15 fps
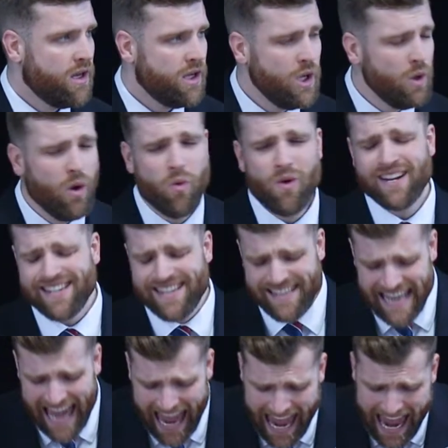You were once
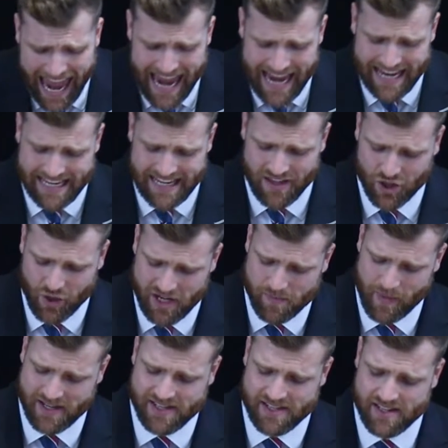dead in the
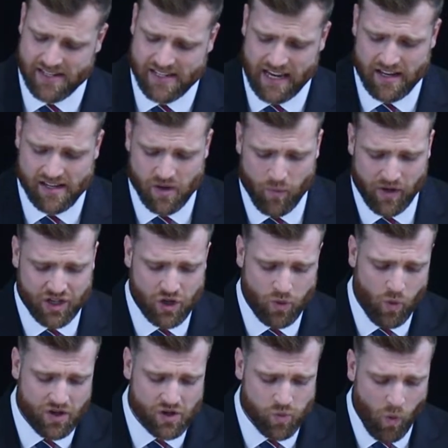trespasses and sins in which
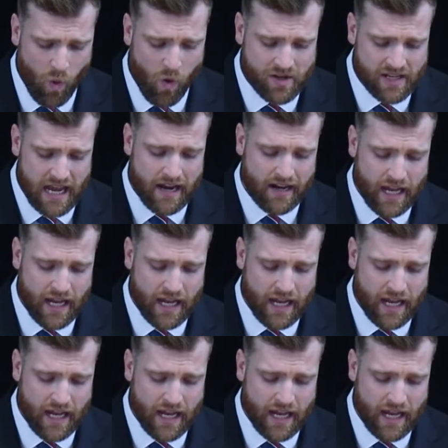you once walked,